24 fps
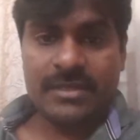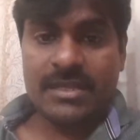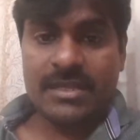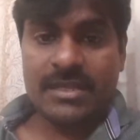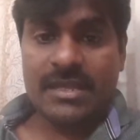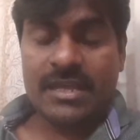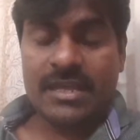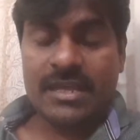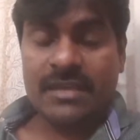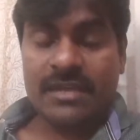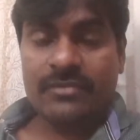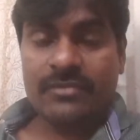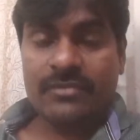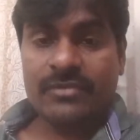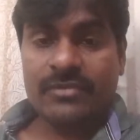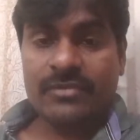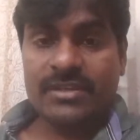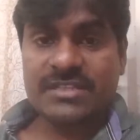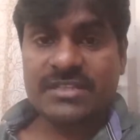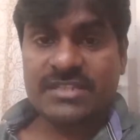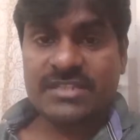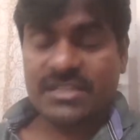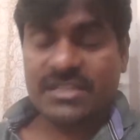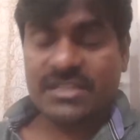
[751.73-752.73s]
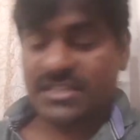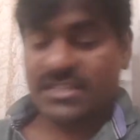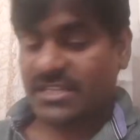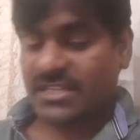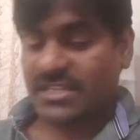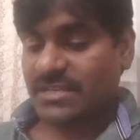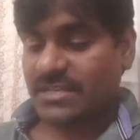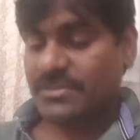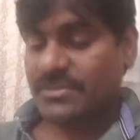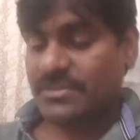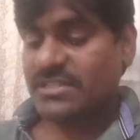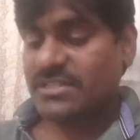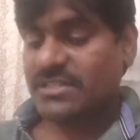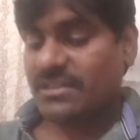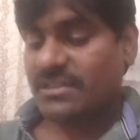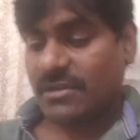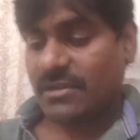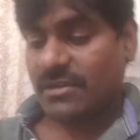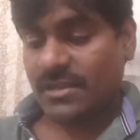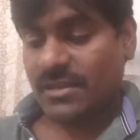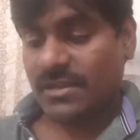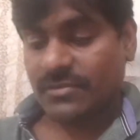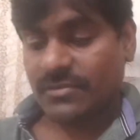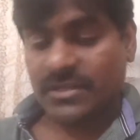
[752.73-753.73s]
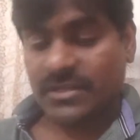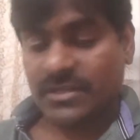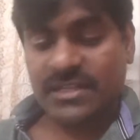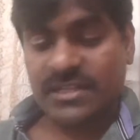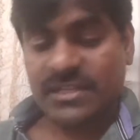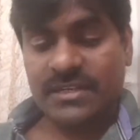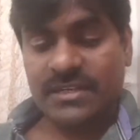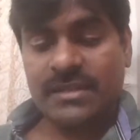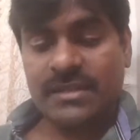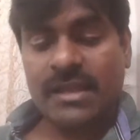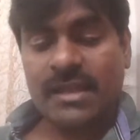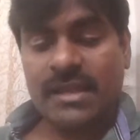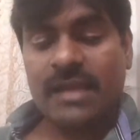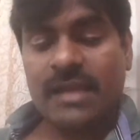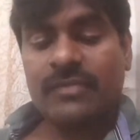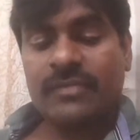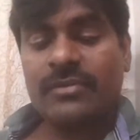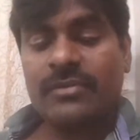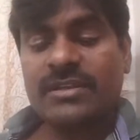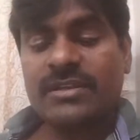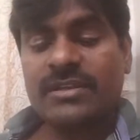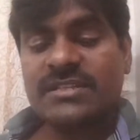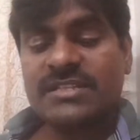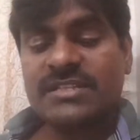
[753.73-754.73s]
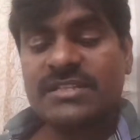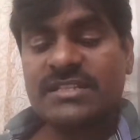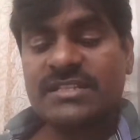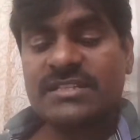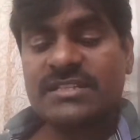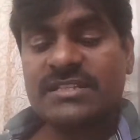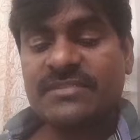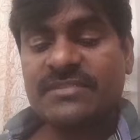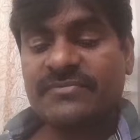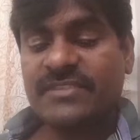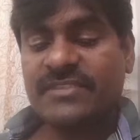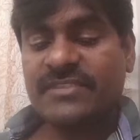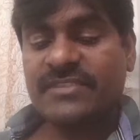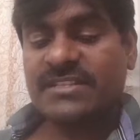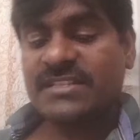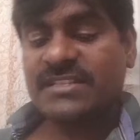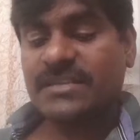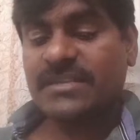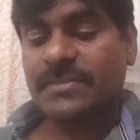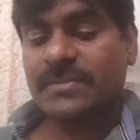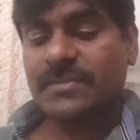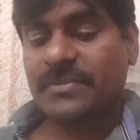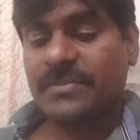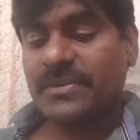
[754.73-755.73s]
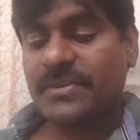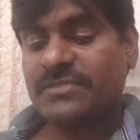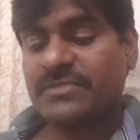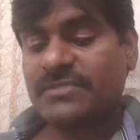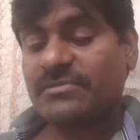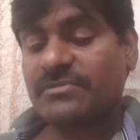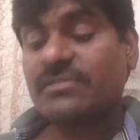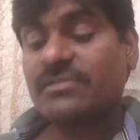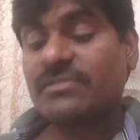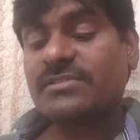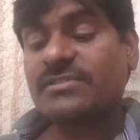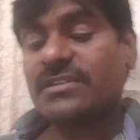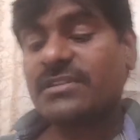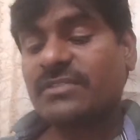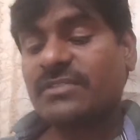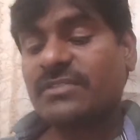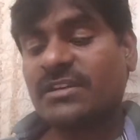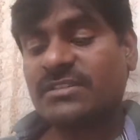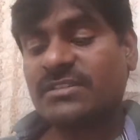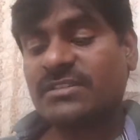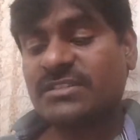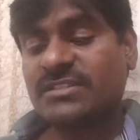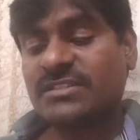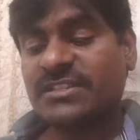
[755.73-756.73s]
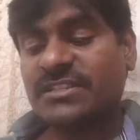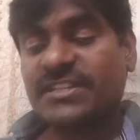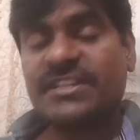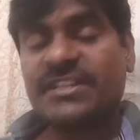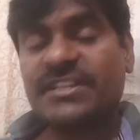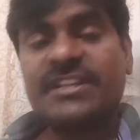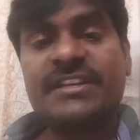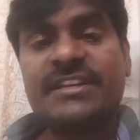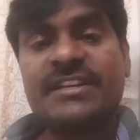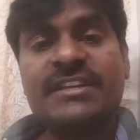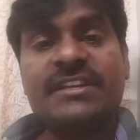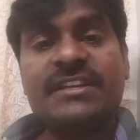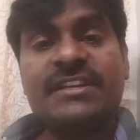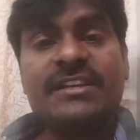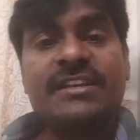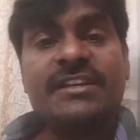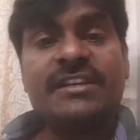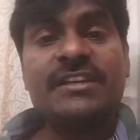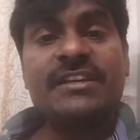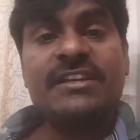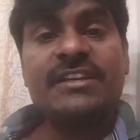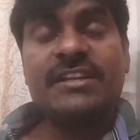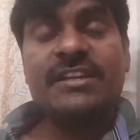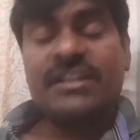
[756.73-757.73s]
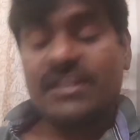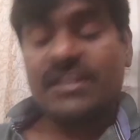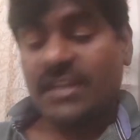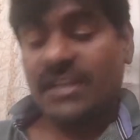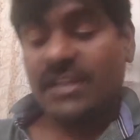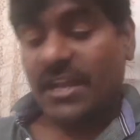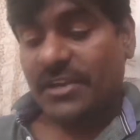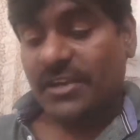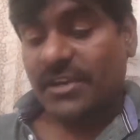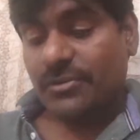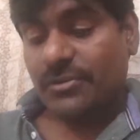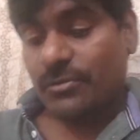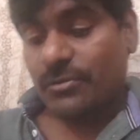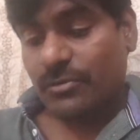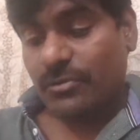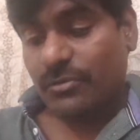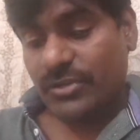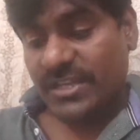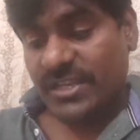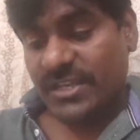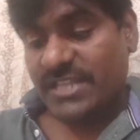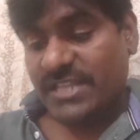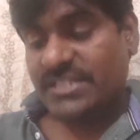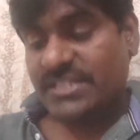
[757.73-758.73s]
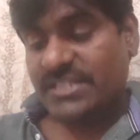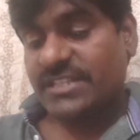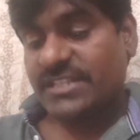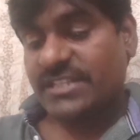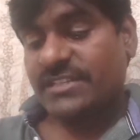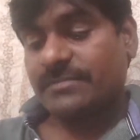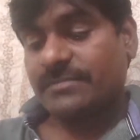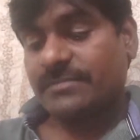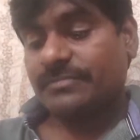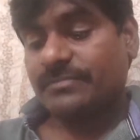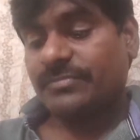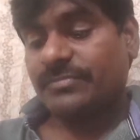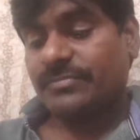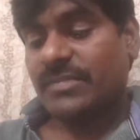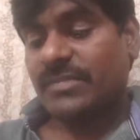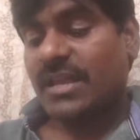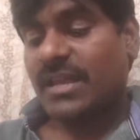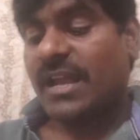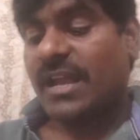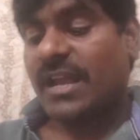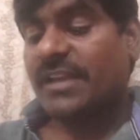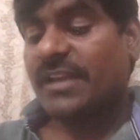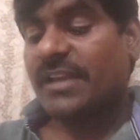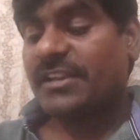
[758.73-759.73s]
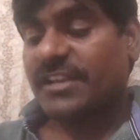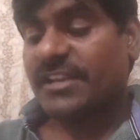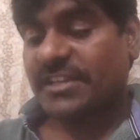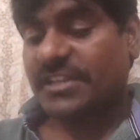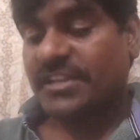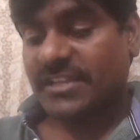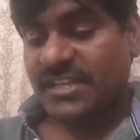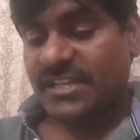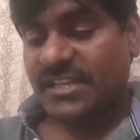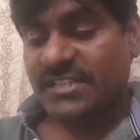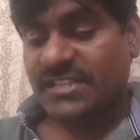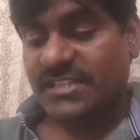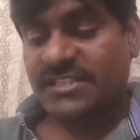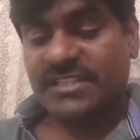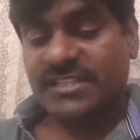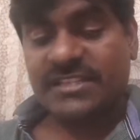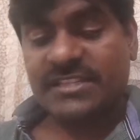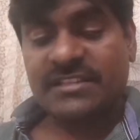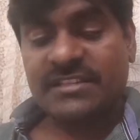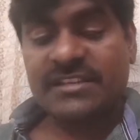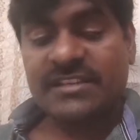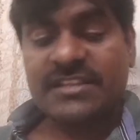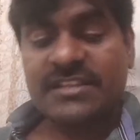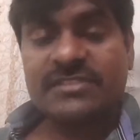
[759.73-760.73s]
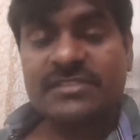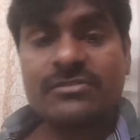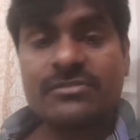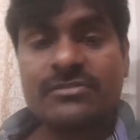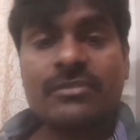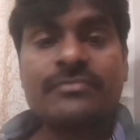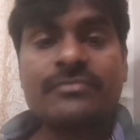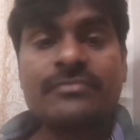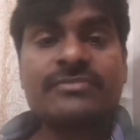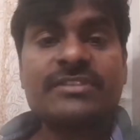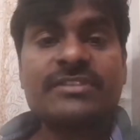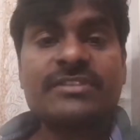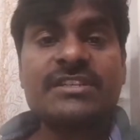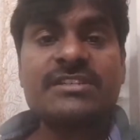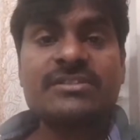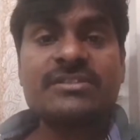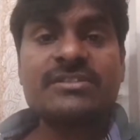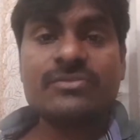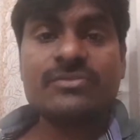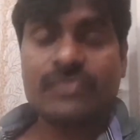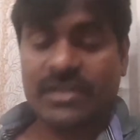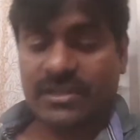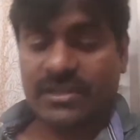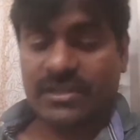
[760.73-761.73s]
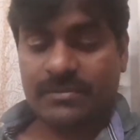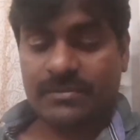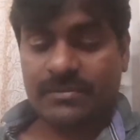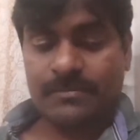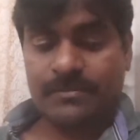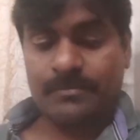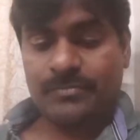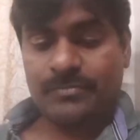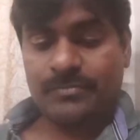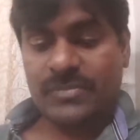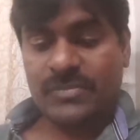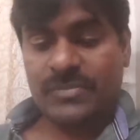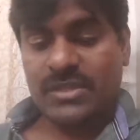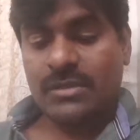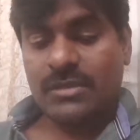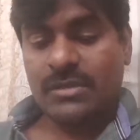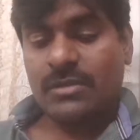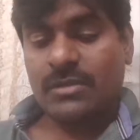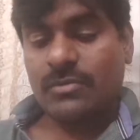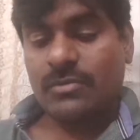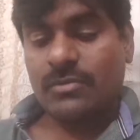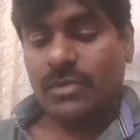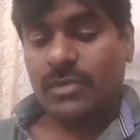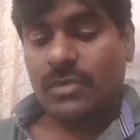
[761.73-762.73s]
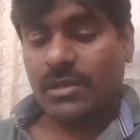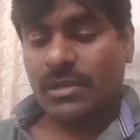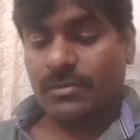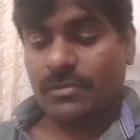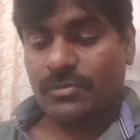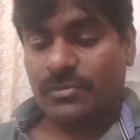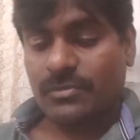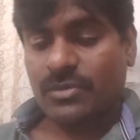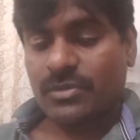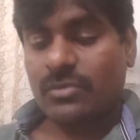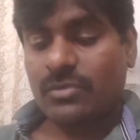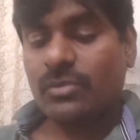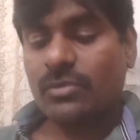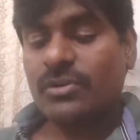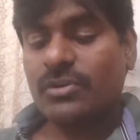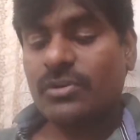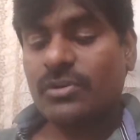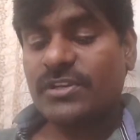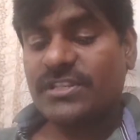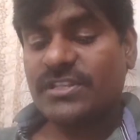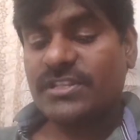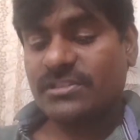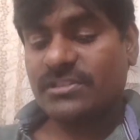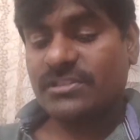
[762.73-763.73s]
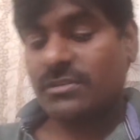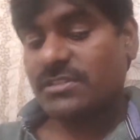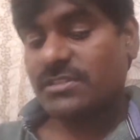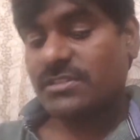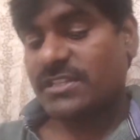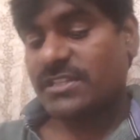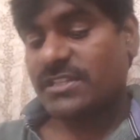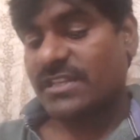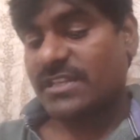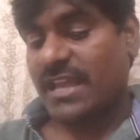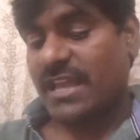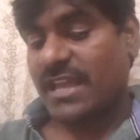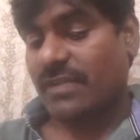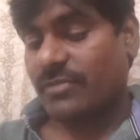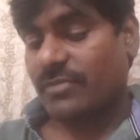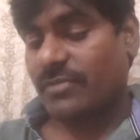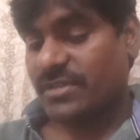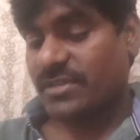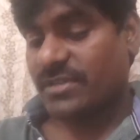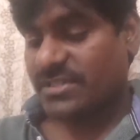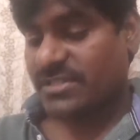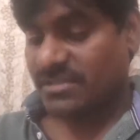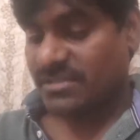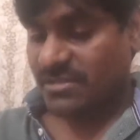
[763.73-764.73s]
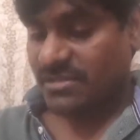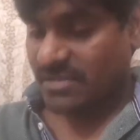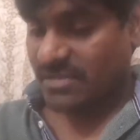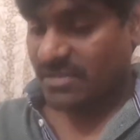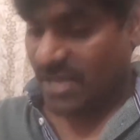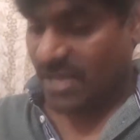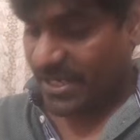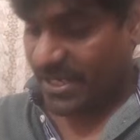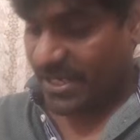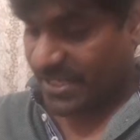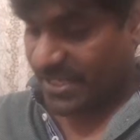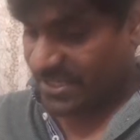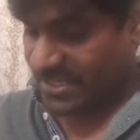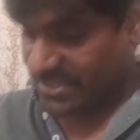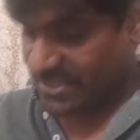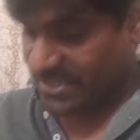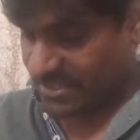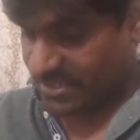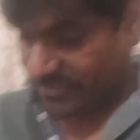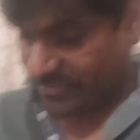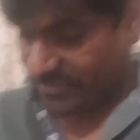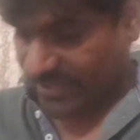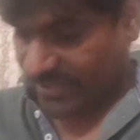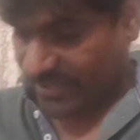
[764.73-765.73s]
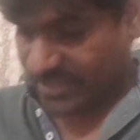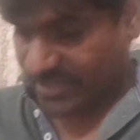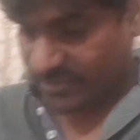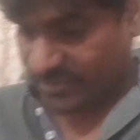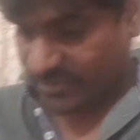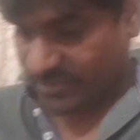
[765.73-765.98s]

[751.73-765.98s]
Aqua regia another name is royal water. Aqua regia is a freshly prepared solution of concentrated hydrochloric acid and nitric acid in the ratio of 3:1 volume. Gold dissolves in aqua regia and hence the weight of